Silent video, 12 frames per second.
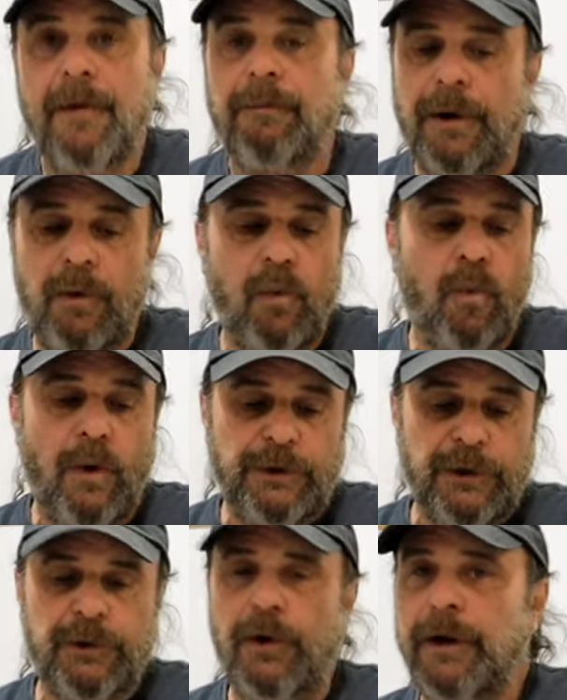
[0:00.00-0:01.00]
But
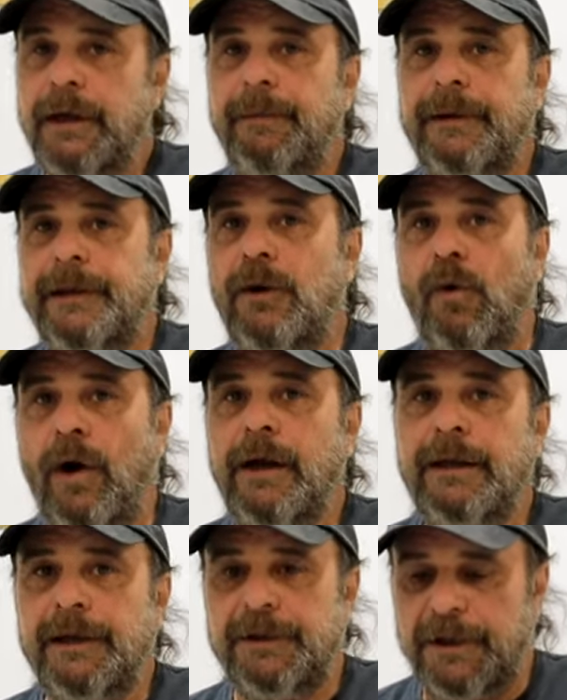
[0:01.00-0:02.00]
when you're talking about the
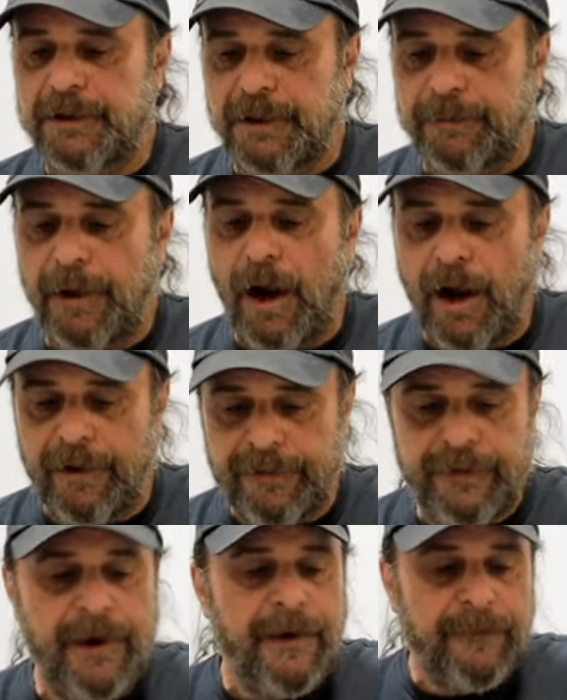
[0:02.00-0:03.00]
oiling system of